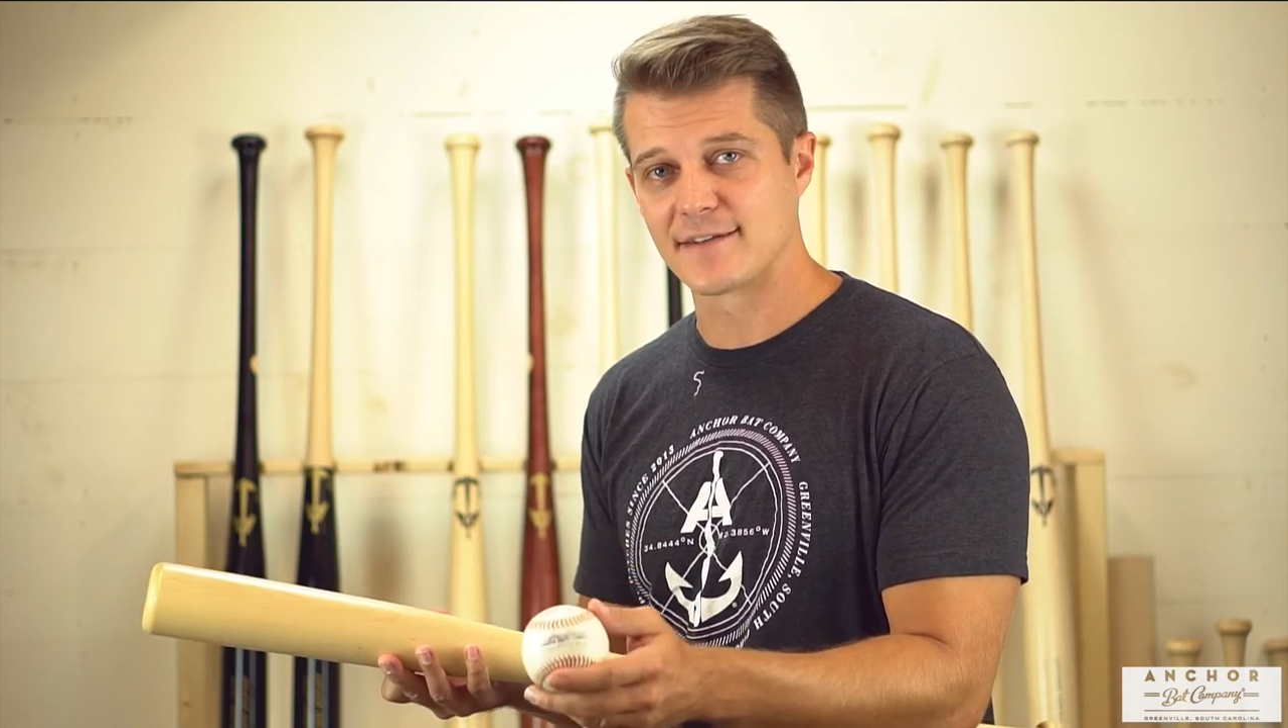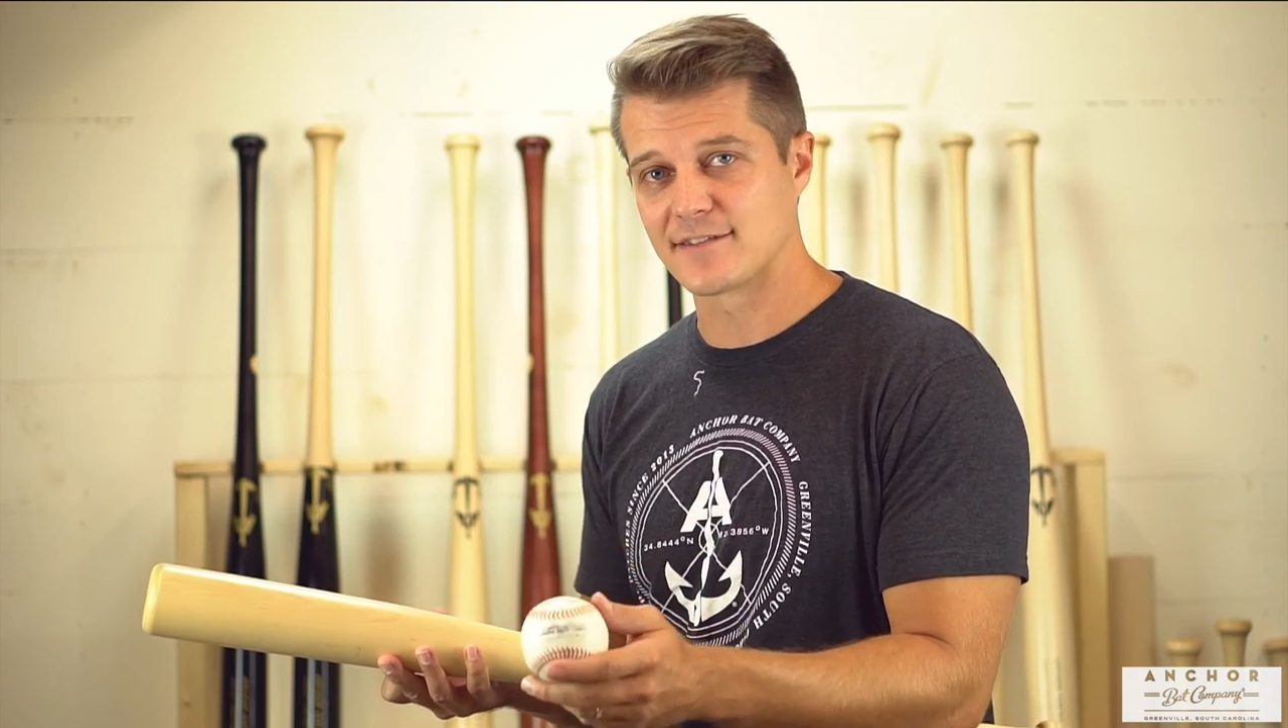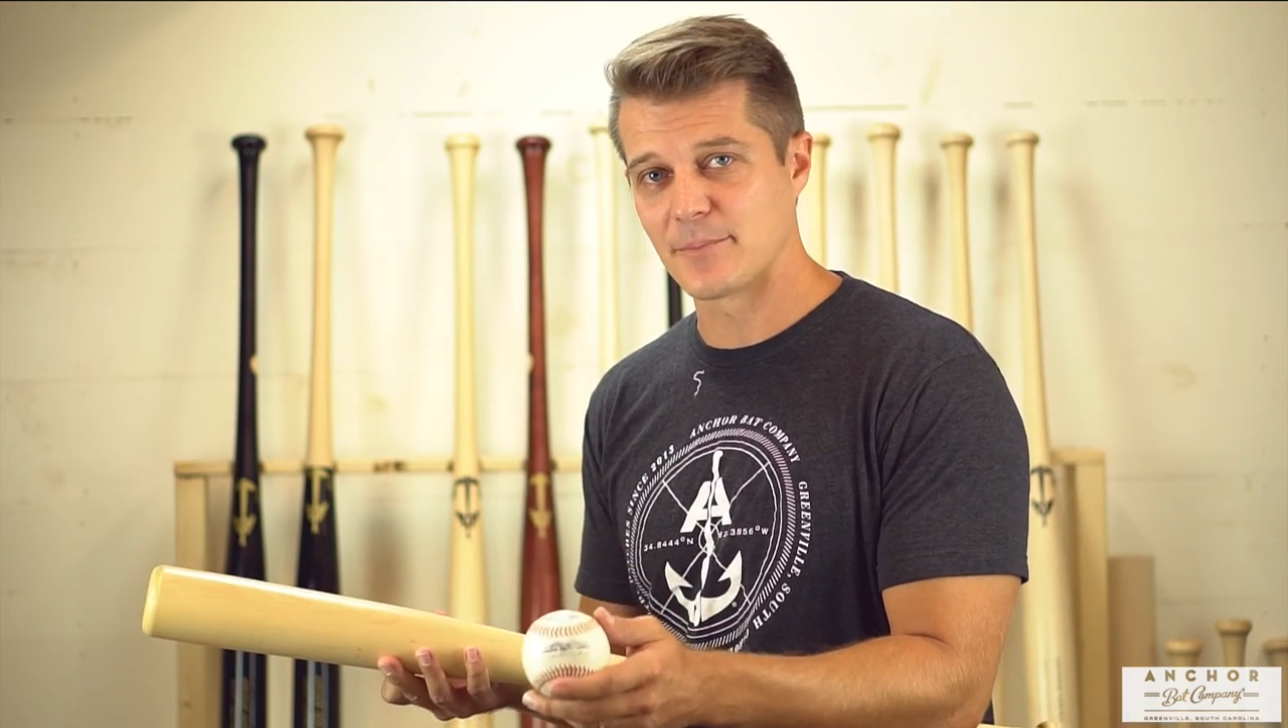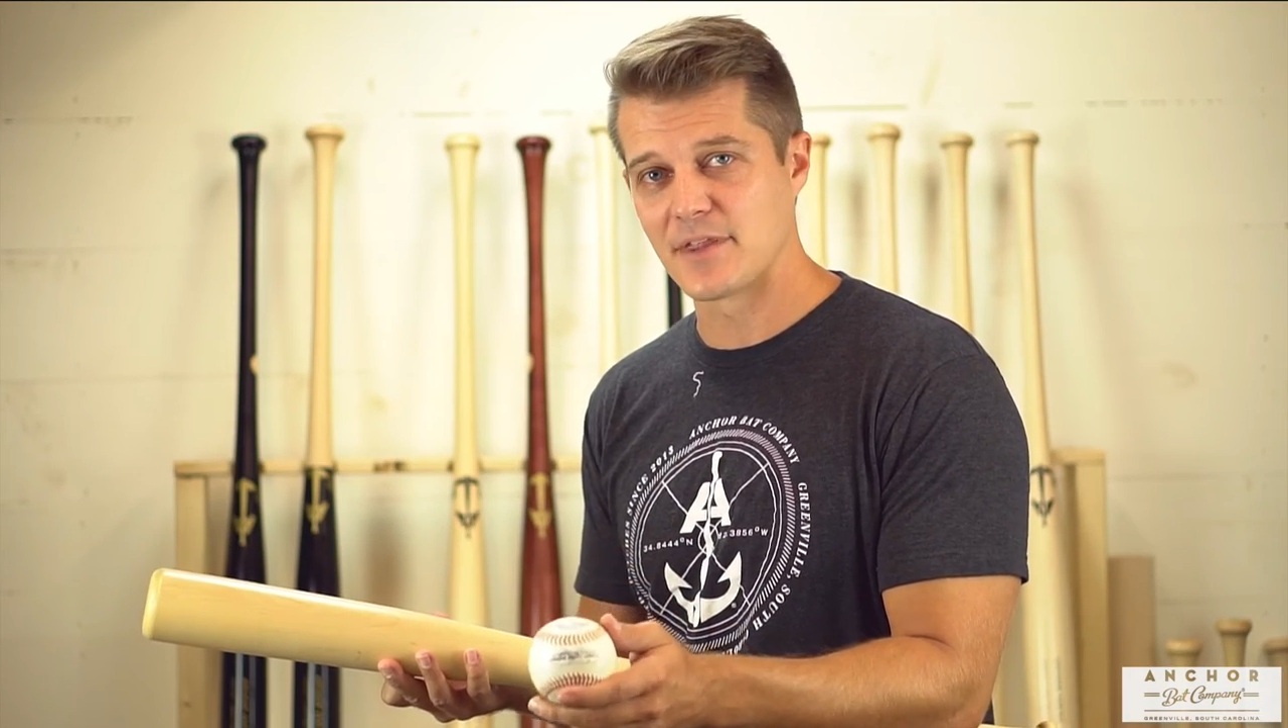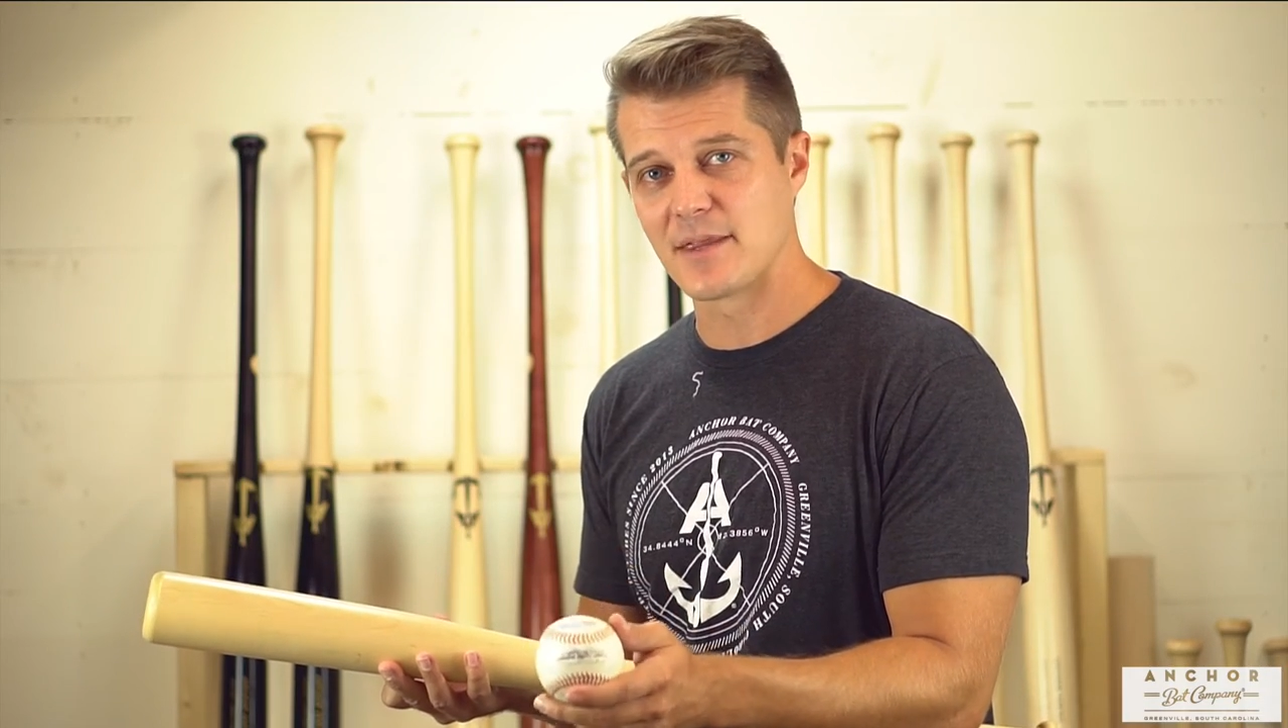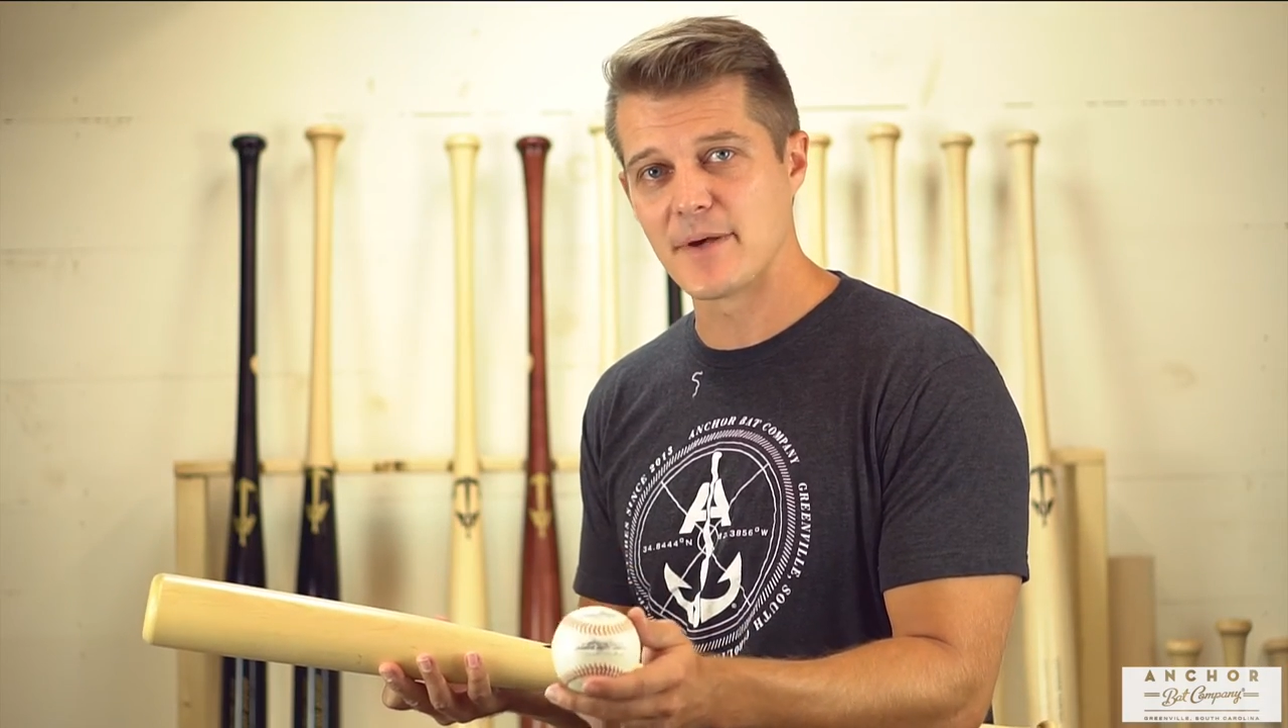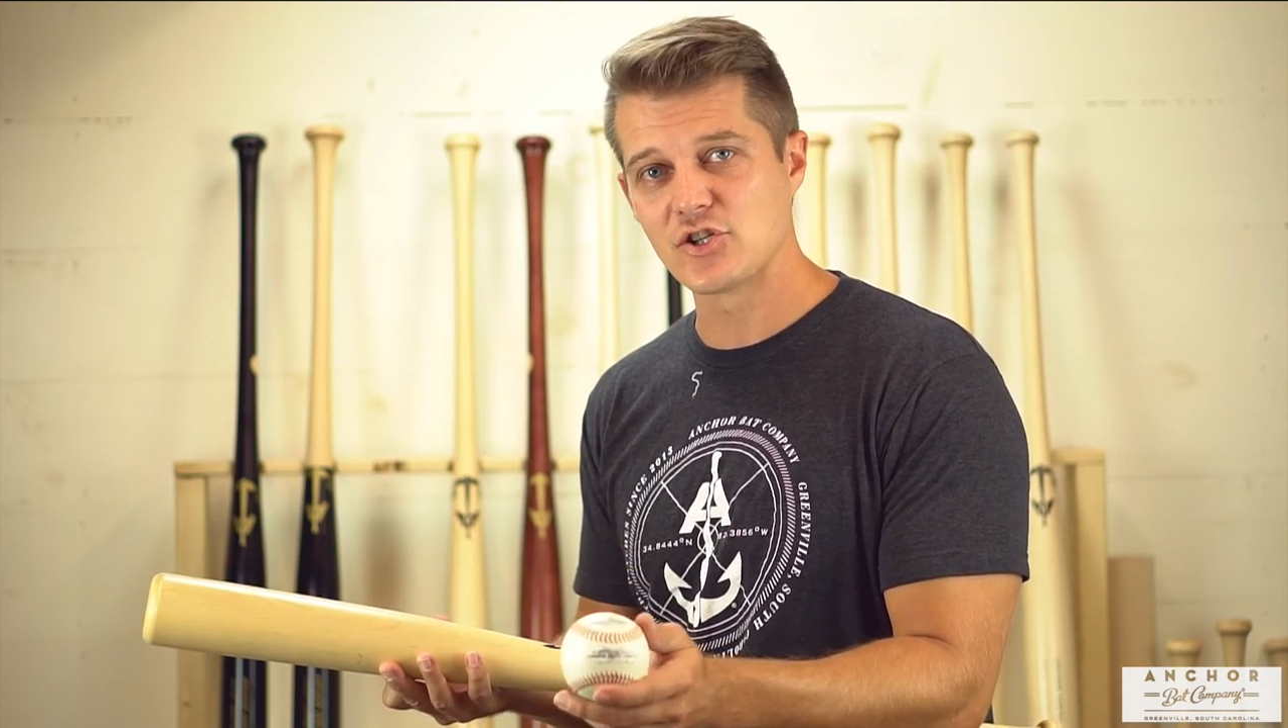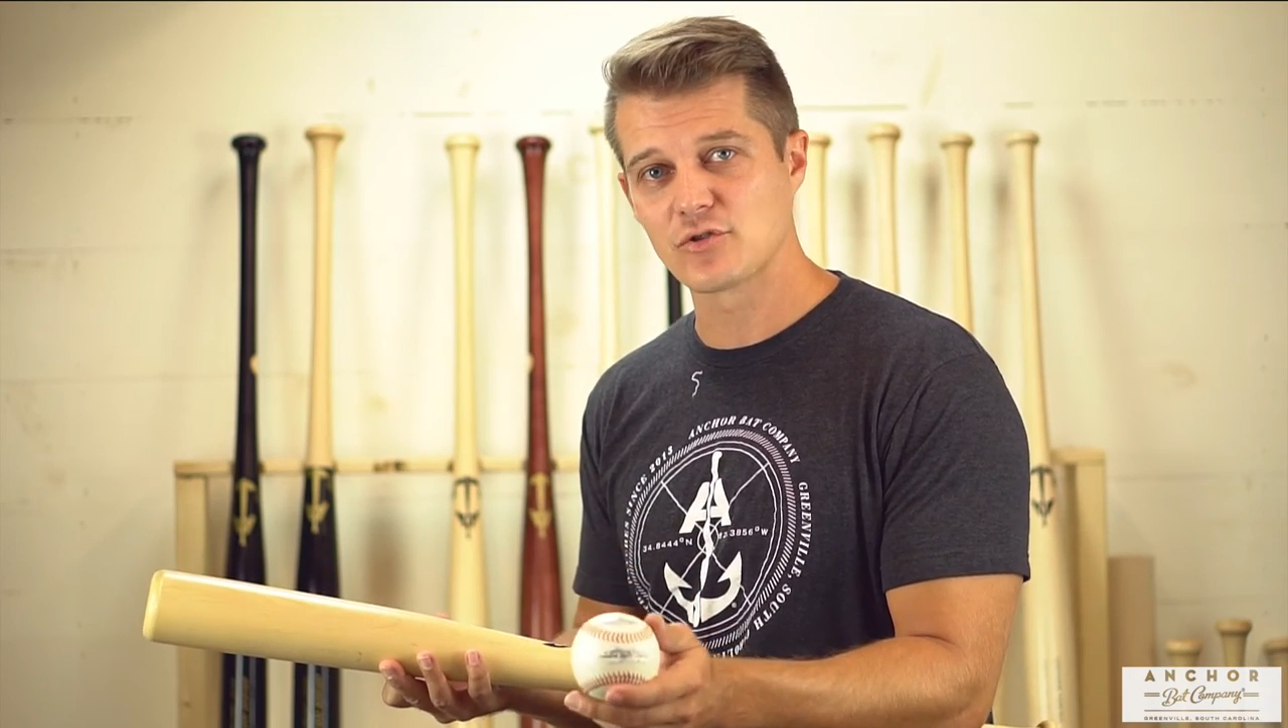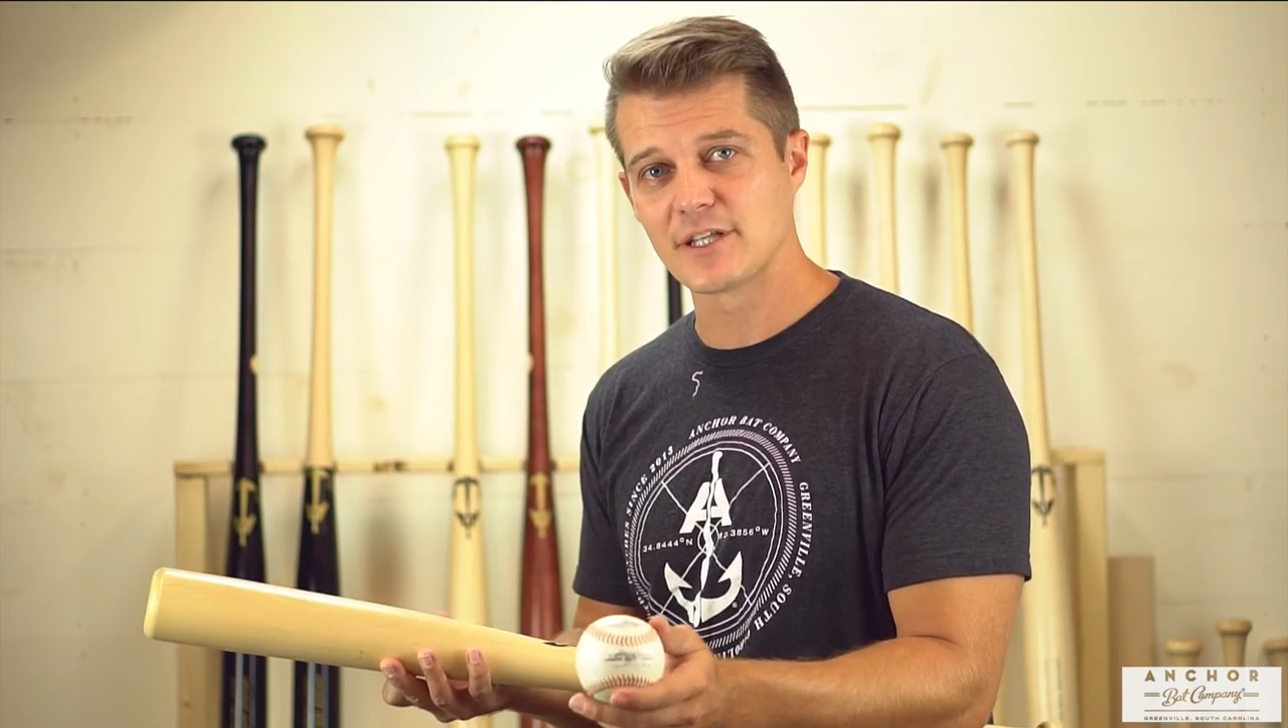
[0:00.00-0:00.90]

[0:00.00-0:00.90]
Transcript: It's something that Major